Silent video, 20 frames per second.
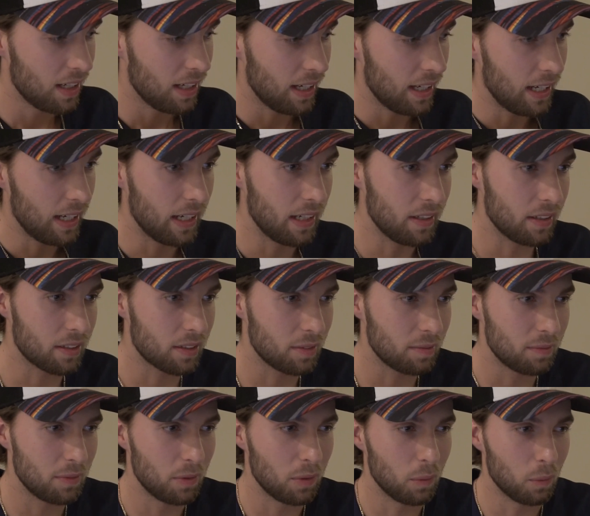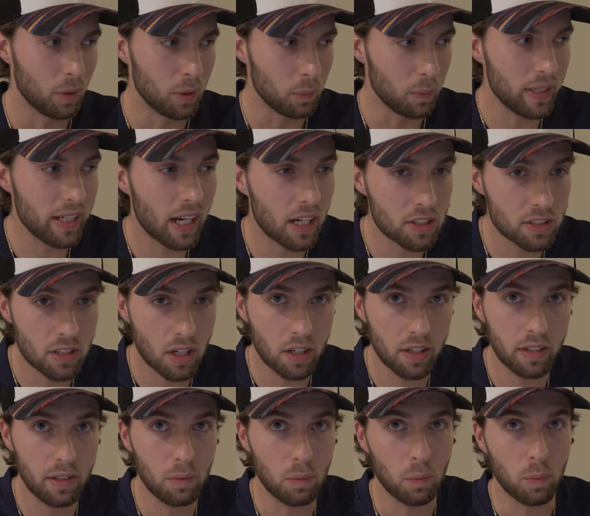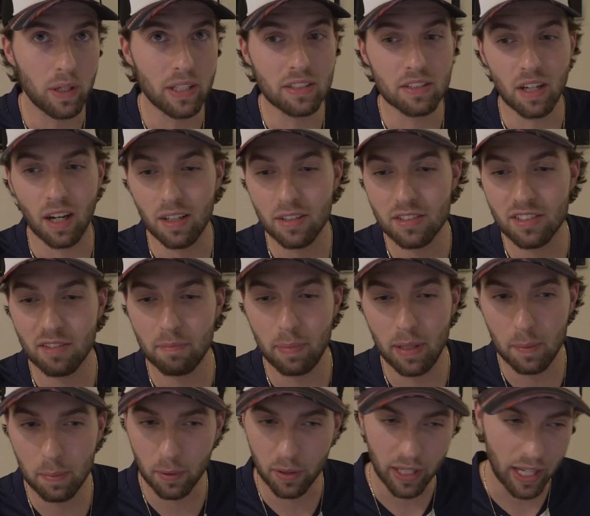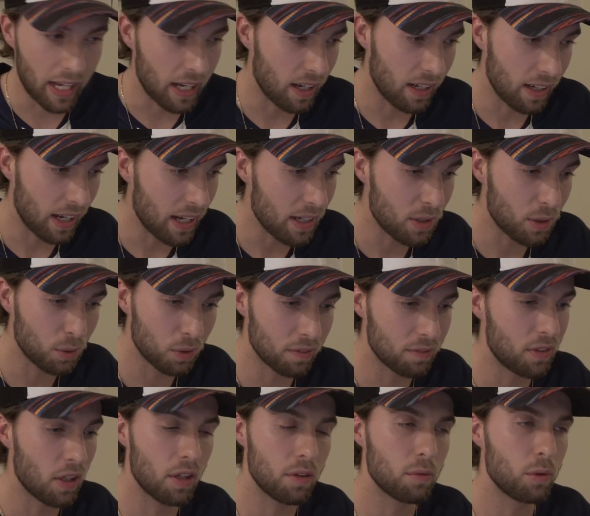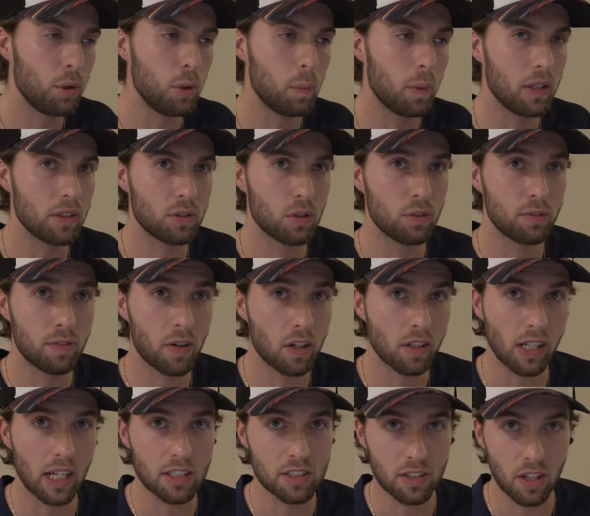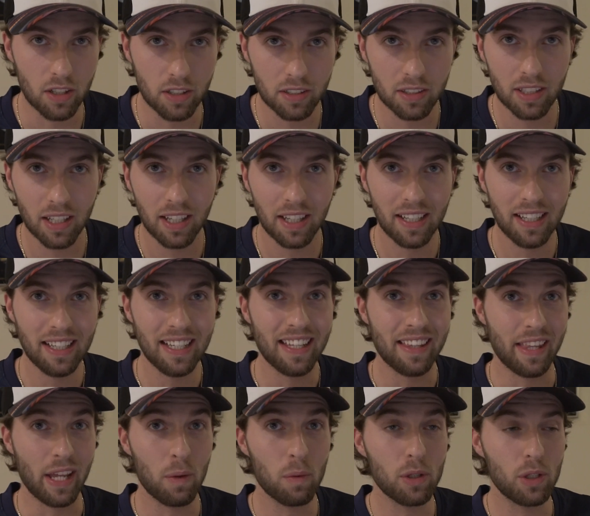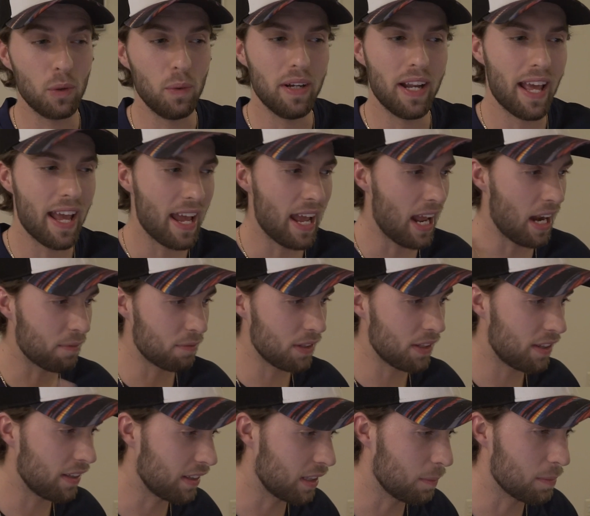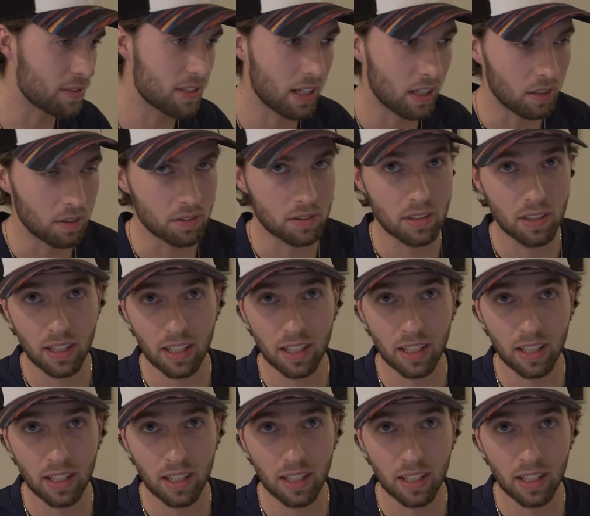And when we got started, when tons of people in AIA who have done really well so far got started, they were doing everything themselves.